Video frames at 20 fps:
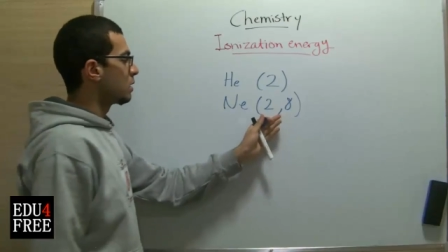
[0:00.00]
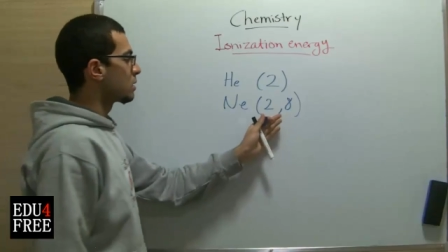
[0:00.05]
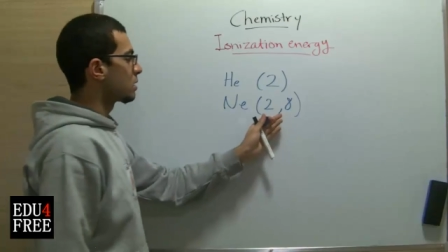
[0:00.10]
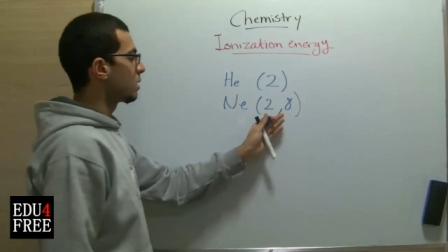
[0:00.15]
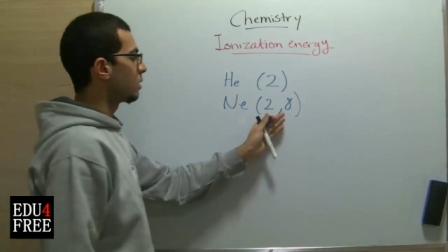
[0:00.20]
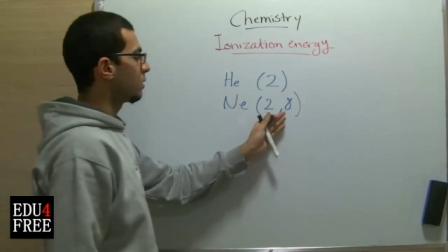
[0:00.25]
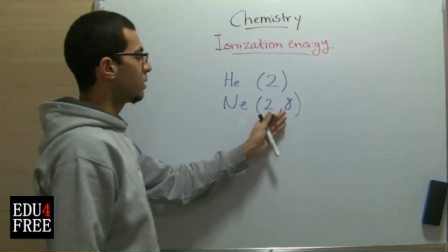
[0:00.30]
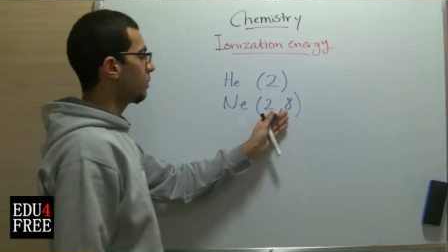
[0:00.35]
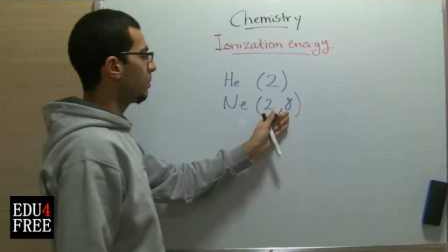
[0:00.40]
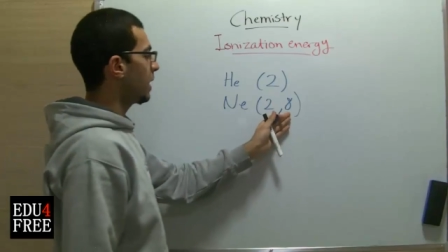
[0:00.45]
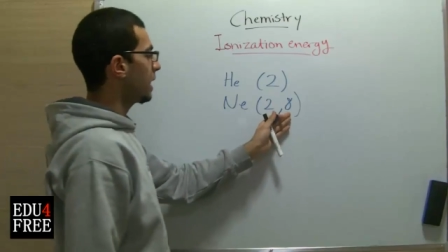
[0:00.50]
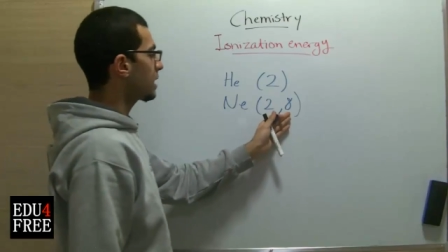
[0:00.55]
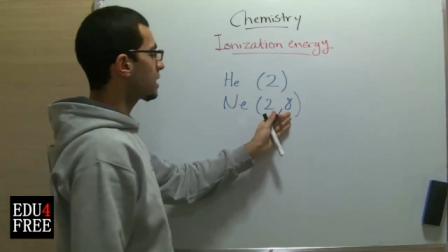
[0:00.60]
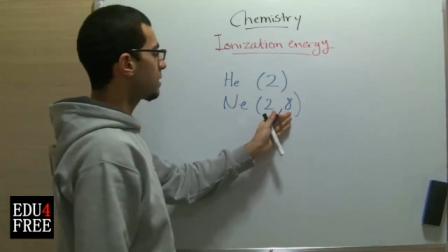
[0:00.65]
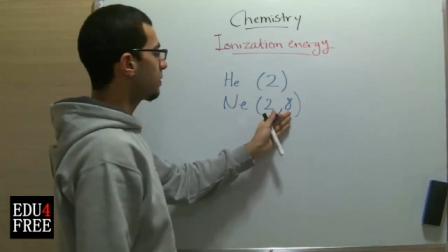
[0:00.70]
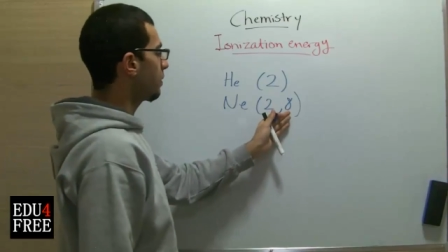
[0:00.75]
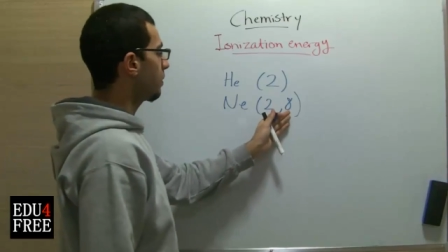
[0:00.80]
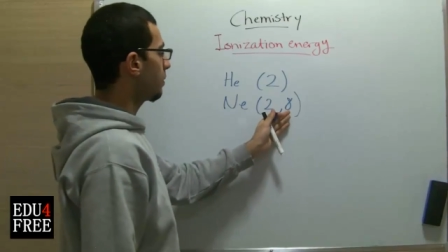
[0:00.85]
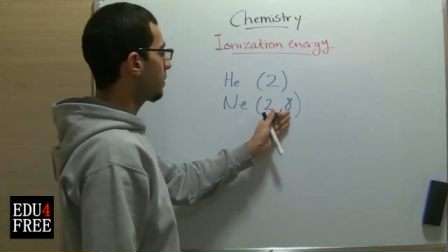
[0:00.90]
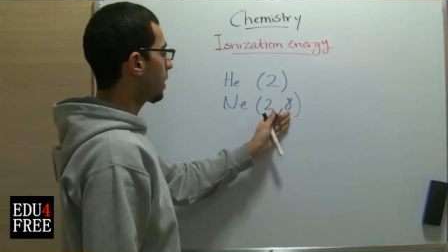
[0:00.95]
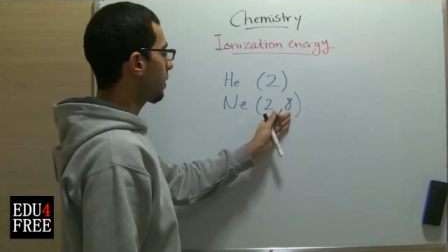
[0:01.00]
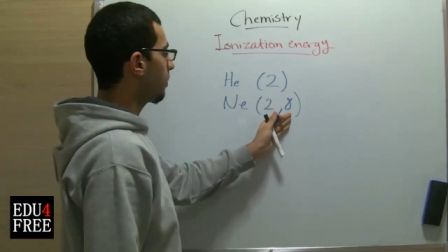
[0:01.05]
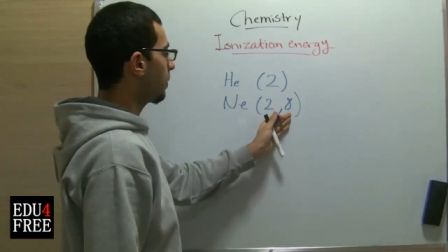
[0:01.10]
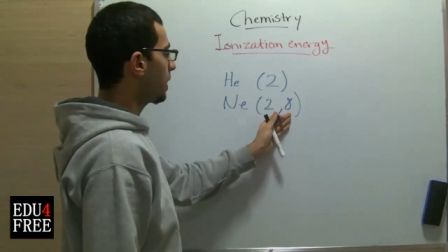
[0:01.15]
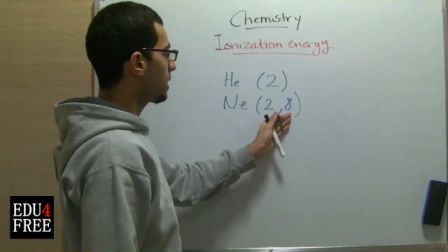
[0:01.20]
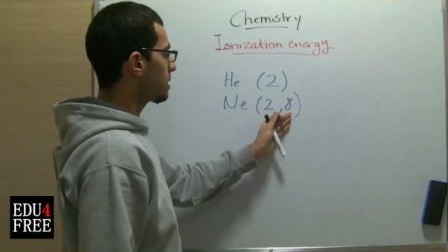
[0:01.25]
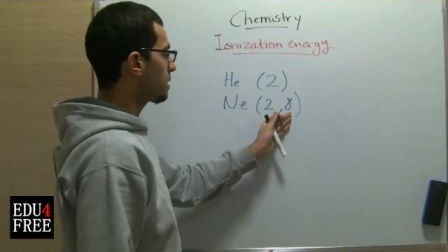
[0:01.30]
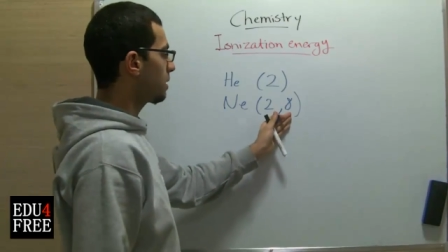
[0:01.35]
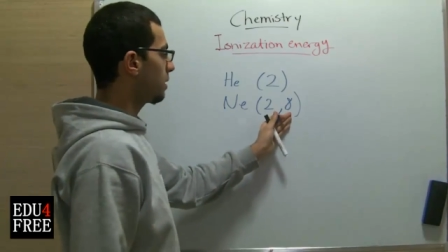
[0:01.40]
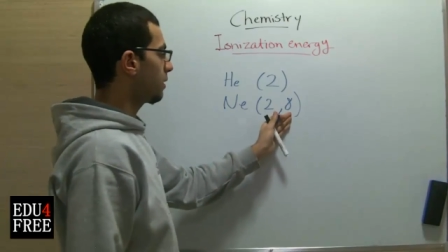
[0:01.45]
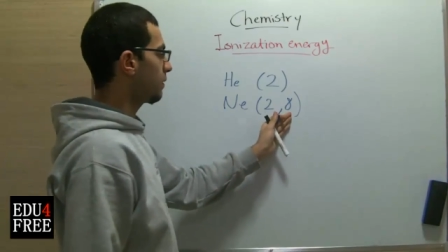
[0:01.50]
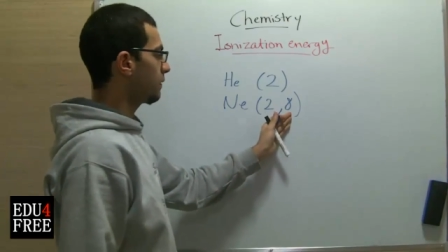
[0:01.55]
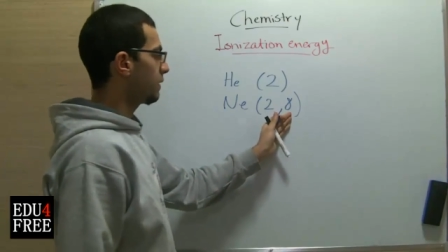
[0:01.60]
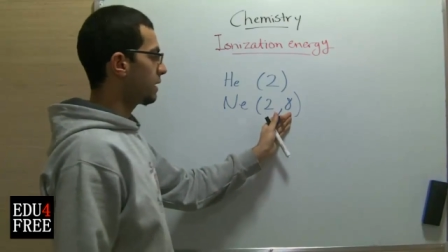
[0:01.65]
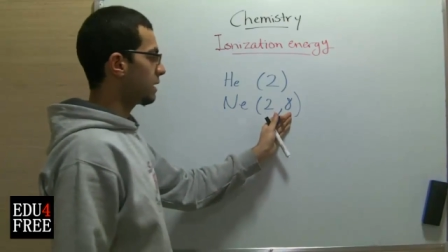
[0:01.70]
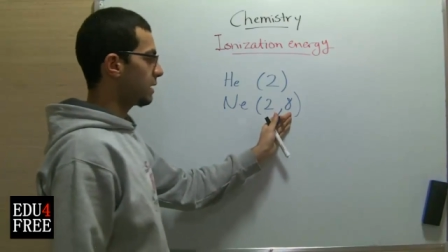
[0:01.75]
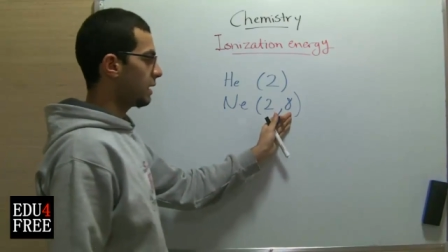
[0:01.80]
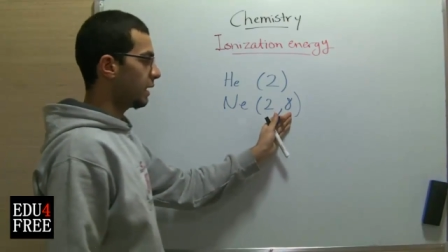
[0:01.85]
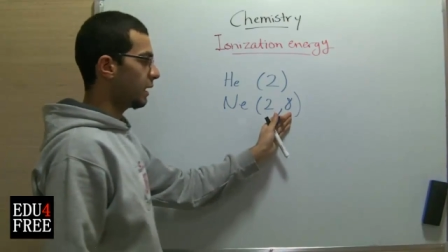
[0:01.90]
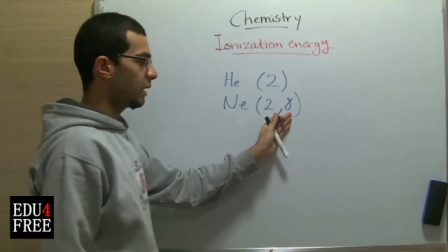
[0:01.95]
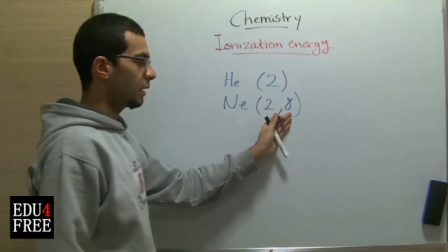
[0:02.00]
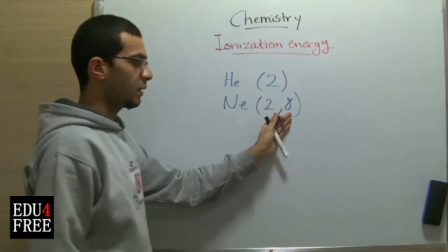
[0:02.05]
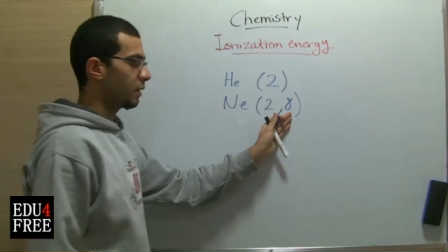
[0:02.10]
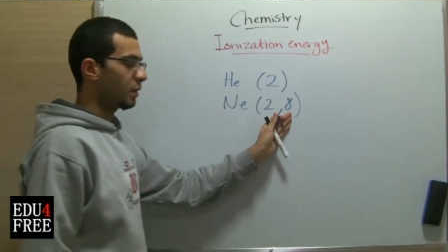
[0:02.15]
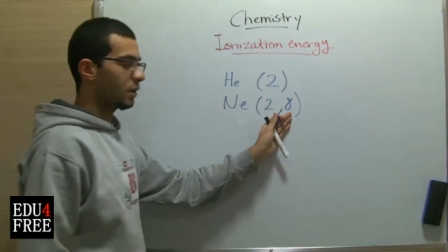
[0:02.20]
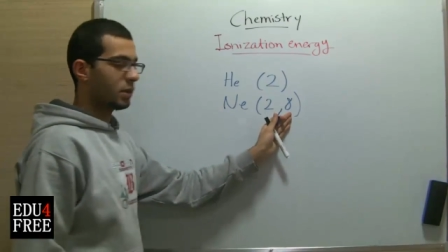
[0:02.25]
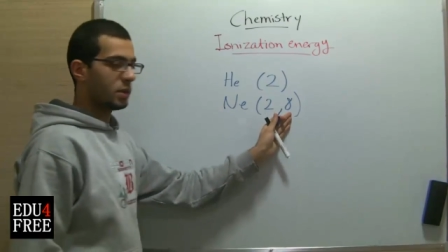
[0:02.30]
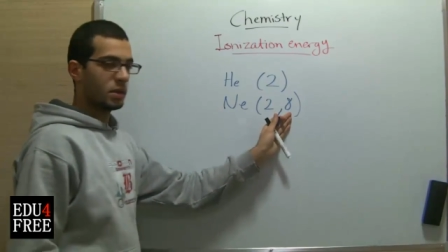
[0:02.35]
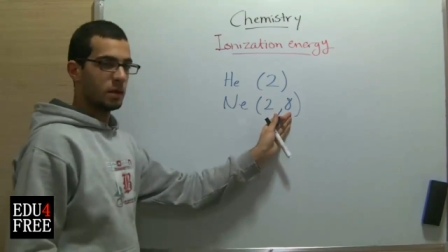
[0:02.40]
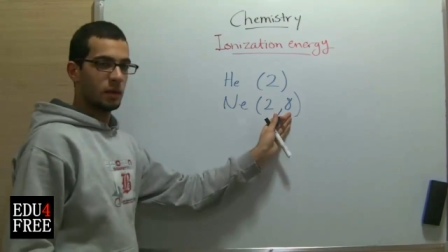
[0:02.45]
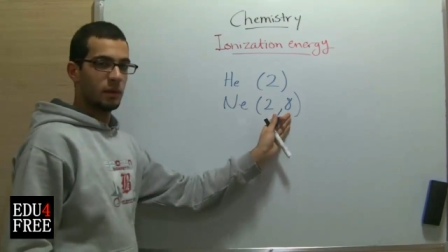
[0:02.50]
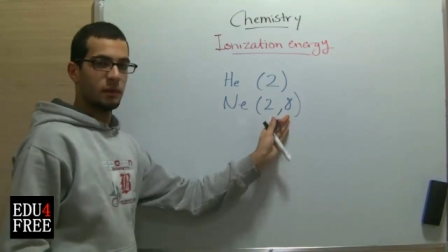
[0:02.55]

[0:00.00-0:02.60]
So the maximum capacity of the second energy